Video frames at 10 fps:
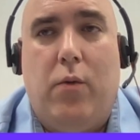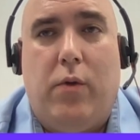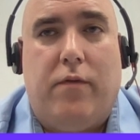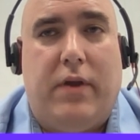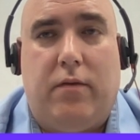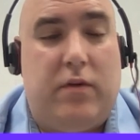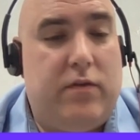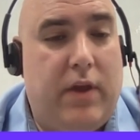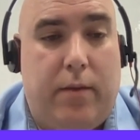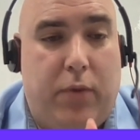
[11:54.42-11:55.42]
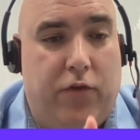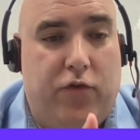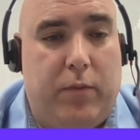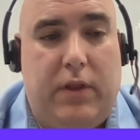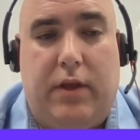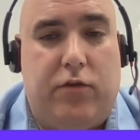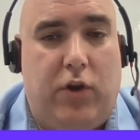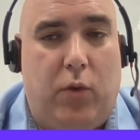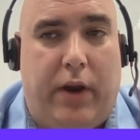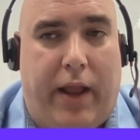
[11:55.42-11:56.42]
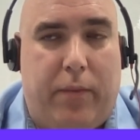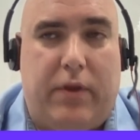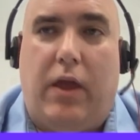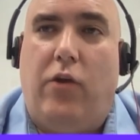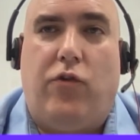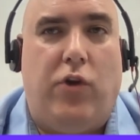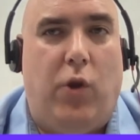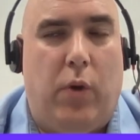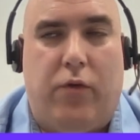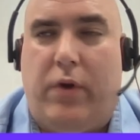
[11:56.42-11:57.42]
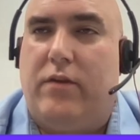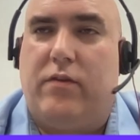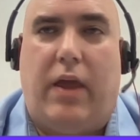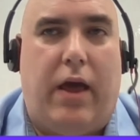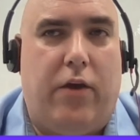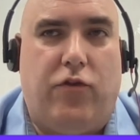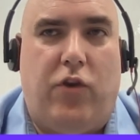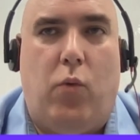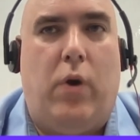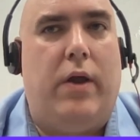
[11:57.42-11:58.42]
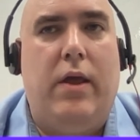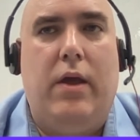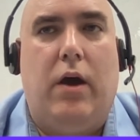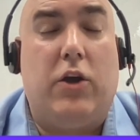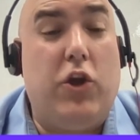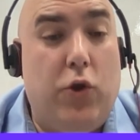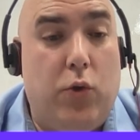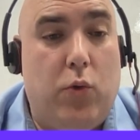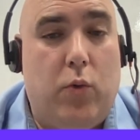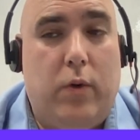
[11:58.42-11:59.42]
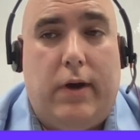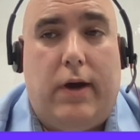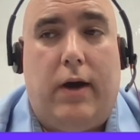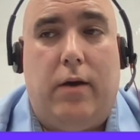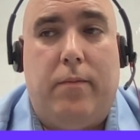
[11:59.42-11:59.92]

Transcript: We effectively say, punch from a list. Do you want an application? Do you want a Redis cache? Do you want a queue? Do